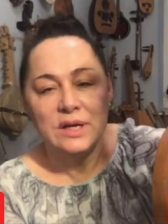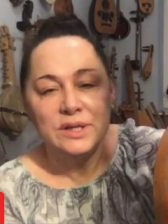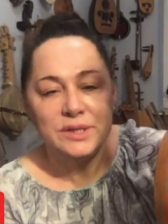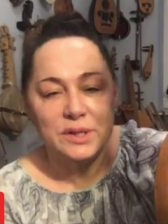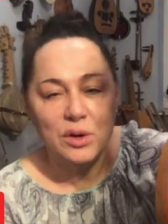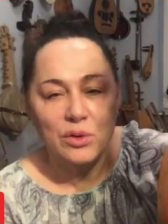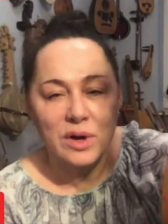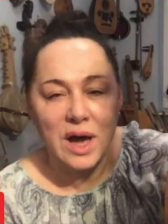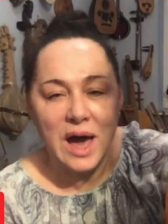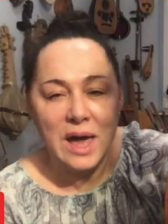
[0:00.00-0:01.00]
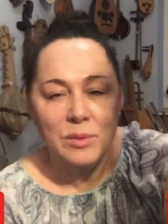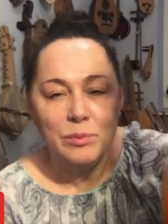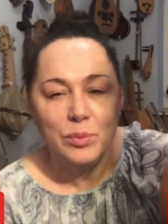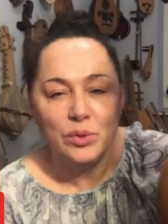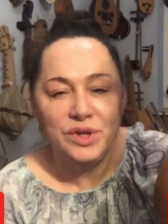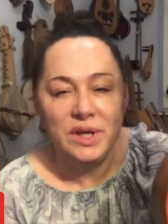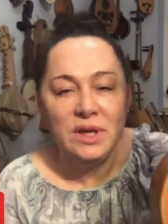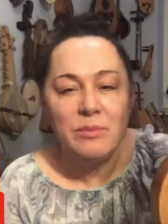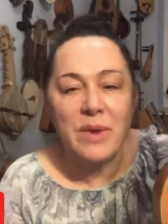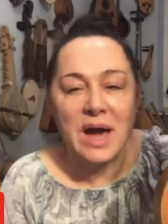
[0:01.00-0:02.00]
So I'm
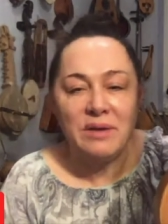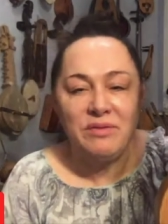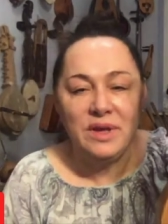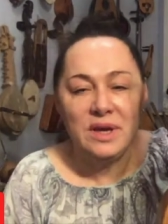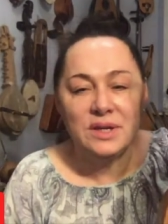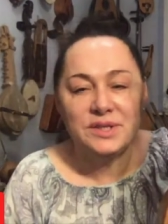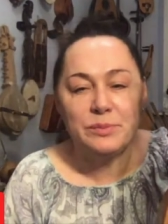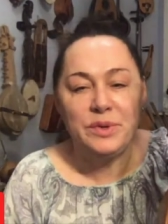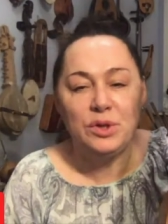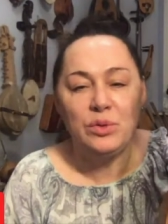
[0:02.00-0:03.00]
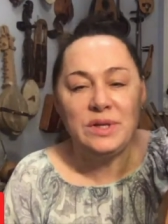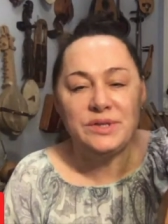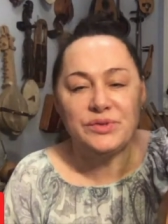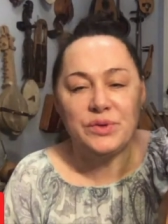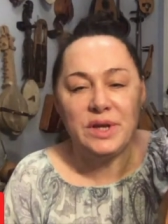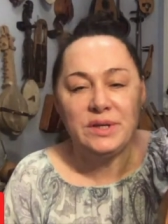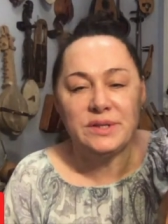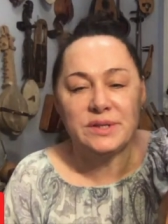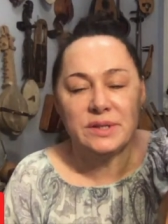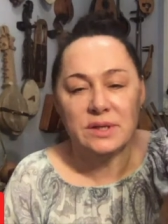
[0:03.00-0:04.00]
putting my fingers between
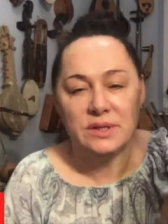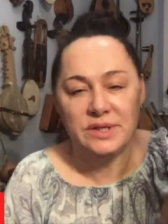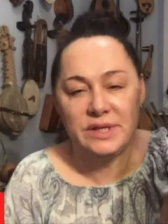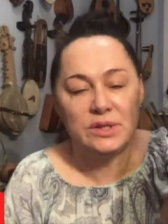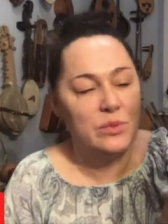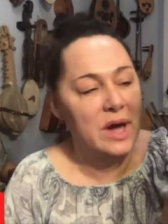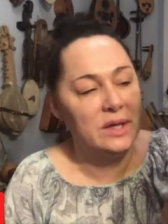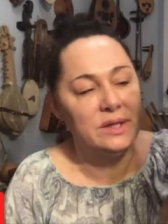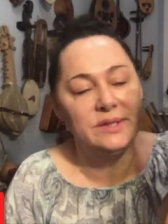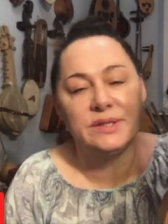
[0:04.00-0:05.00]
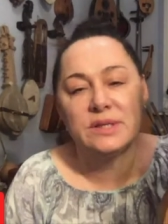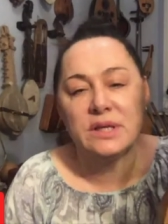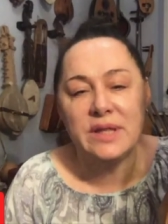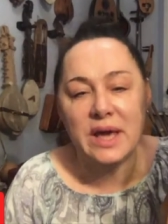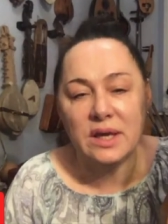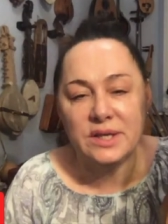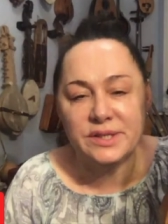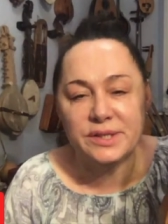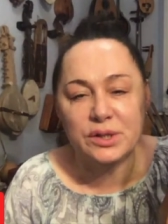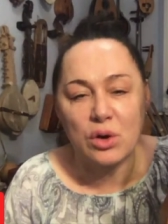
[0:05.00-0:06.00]
strings. This is why this neck
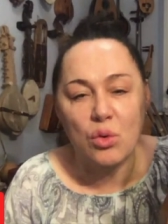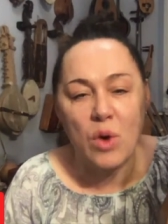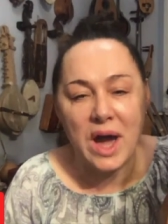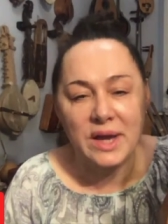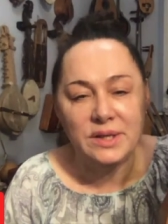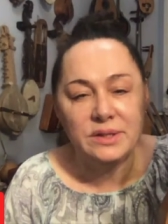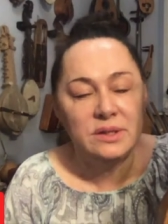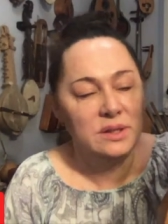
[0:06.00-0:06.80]
is so wide.